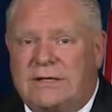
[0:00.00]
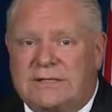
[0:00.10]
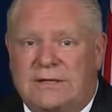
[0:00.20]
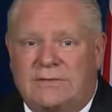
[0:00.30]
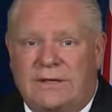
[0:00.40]

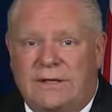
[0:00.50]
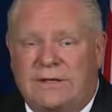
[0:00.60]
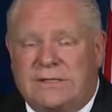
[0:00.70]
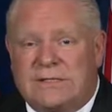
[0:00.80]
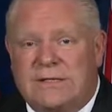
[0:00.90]
days and everything
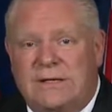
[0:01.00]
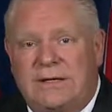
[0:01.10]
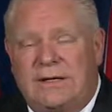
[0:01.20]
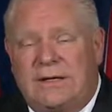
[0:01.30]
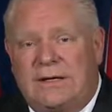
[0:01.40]
else.
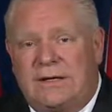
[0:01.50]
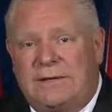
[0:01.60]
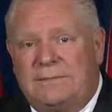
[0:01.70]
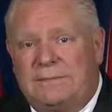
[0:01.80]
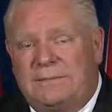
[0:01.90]

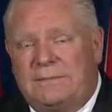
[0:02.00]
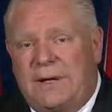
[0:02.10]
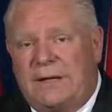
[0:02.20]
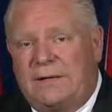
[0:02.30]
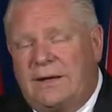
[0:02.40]
Um,
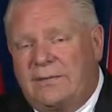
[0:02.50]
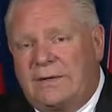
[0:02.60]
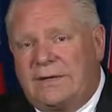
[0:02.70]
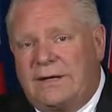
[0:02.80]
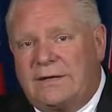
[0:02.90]
but I
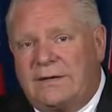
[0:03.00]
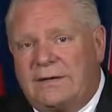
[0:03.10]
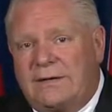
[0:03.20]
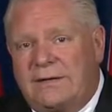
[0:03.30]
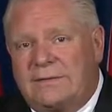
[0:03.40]
want to take care
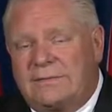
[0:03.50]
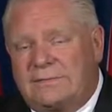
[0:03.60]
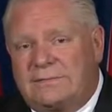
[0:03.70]
of the,